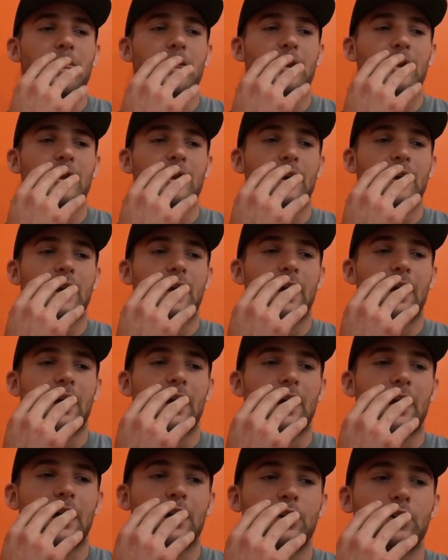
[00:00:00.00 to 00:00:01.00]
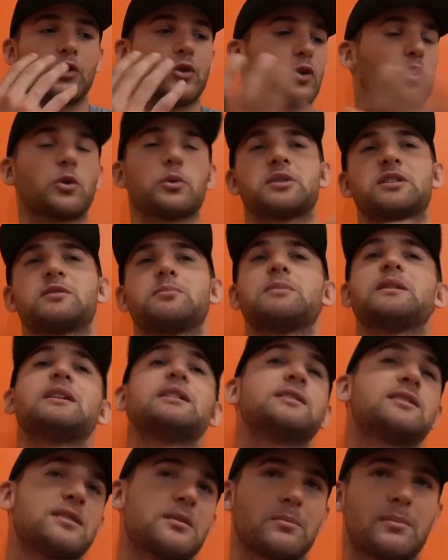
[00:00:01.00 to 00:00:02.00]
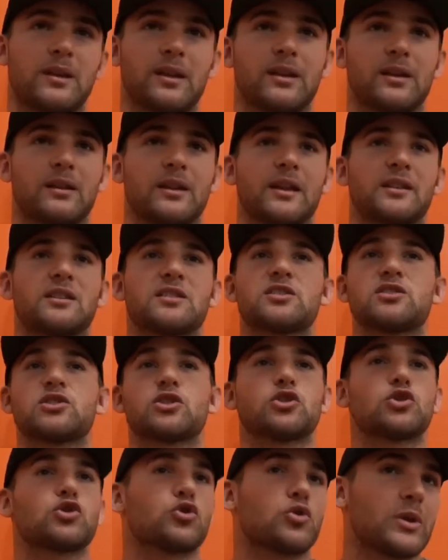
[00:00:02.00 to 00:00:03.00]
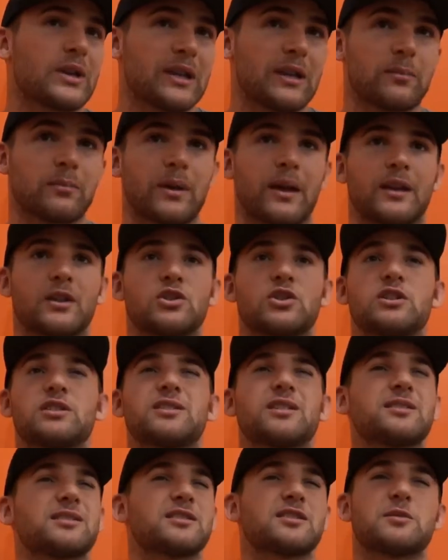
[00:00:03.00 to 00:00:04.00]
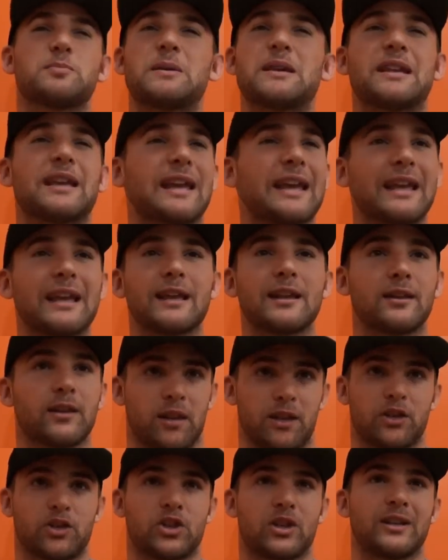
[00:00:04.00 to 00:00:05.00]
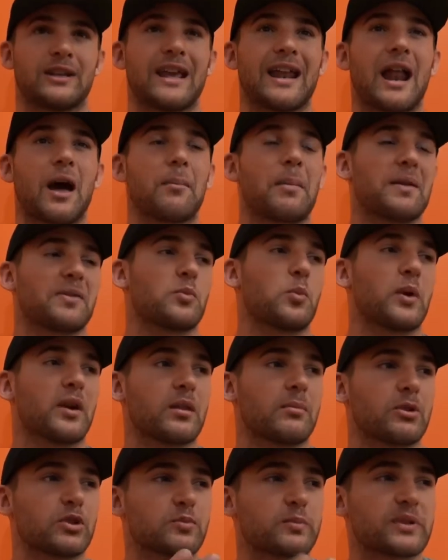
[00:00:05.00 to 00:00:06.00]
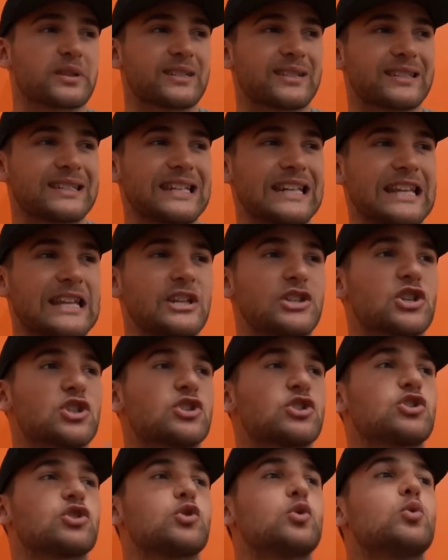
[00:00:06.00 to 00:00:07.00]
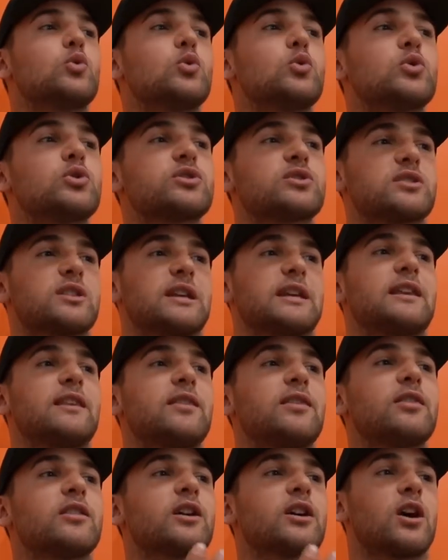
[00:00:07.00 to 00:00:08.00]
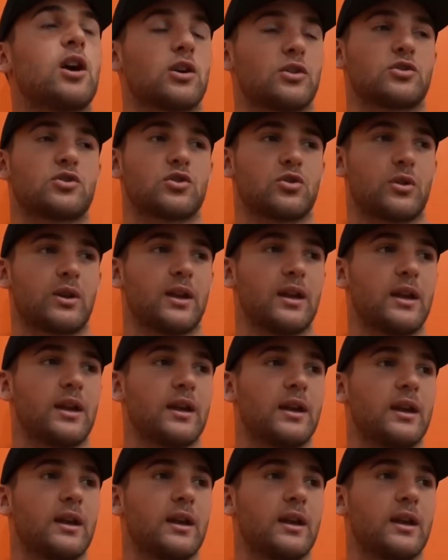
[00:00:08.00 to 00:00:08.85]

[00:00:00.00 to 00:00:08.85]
means you don't know what this means to me. Like, this is a dream. Like, she doesn't speak English, and yet I'm at one of the most prestigious schools in the country. So,